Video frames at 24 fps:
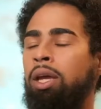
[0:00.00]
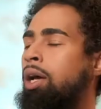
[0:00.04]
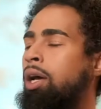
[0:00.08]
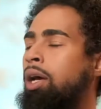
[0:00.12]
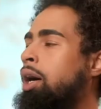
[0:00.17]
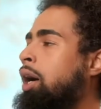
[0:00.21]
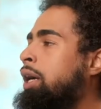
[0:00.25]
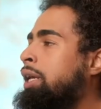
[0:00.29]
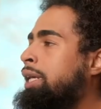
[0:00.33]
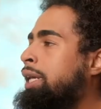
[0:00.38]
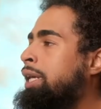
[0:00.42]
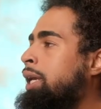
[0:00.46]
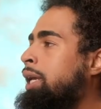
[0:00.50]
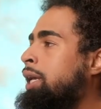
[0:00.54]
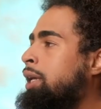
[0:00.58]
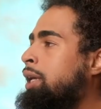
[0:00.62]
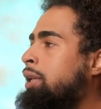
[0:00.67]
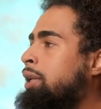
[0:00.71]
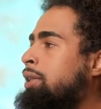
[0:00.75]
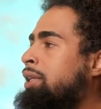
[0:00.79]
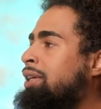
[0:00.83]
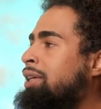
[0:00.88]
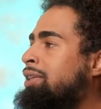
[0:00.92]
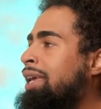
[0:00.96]
Again,
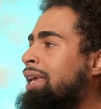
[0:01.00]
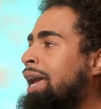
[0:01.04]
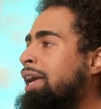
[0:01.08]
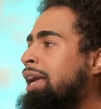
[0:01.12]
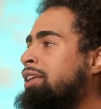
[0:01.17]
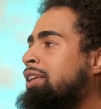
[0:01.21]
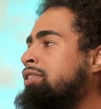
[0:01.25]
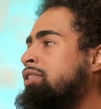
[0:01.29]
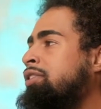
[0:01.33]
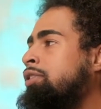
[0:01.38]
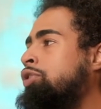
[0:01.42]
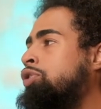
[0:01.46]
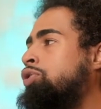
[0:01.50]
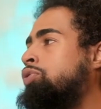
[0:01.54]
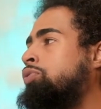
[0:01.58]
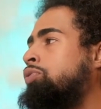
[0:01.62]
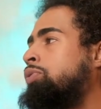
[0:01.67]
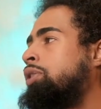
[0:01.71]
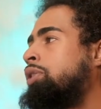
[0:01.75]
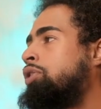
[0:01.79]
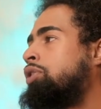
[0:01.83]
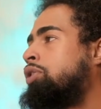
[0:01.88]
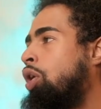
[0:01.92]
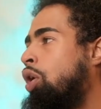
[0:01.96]
this has to do
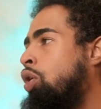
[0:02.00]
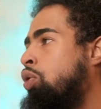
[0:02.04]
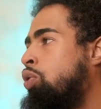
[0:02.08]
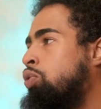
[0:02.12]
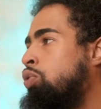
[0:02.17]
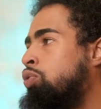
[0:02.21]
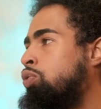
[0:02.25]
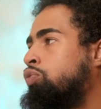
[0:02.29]
with cones.